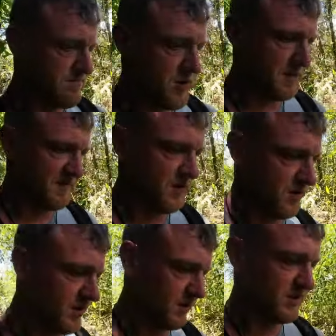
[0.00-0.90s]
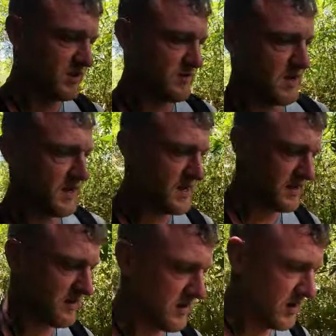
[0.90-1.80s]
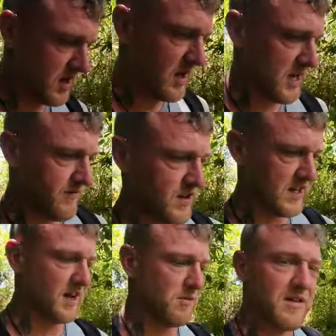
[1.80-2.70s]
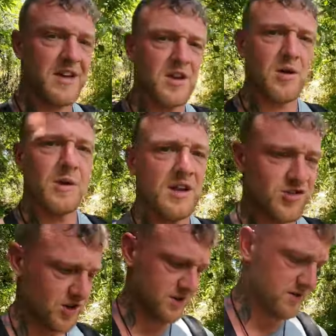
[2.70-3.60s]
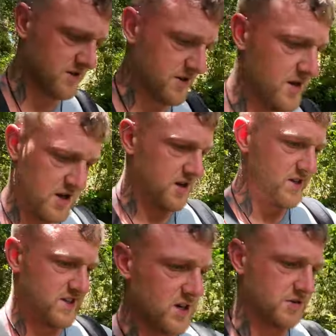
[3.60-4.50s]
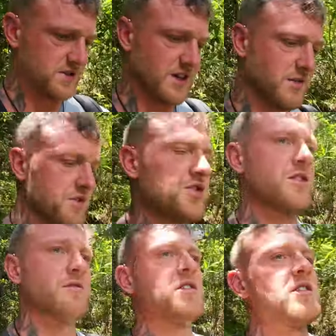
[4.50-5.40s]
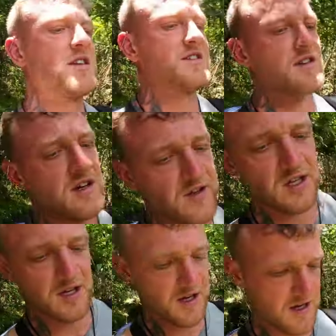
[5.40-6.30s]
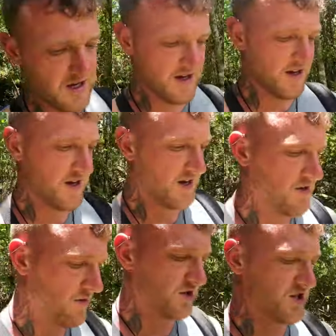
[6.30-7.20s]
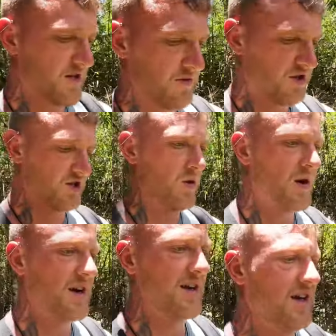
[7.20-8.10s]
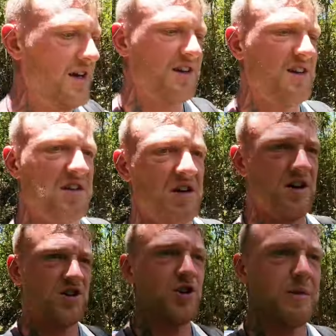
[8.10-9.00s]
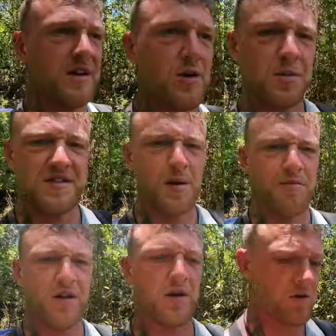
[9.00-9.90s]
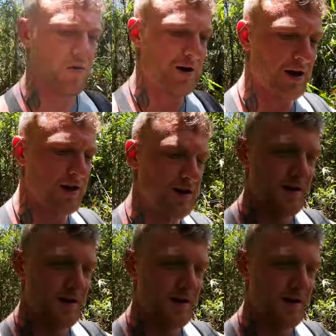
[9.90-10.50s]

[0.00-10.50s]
proper food, which is what I need. Every day we have had no lunch. So silly, we just don't learn anything either. We're just quietly assuming there will be something along the way.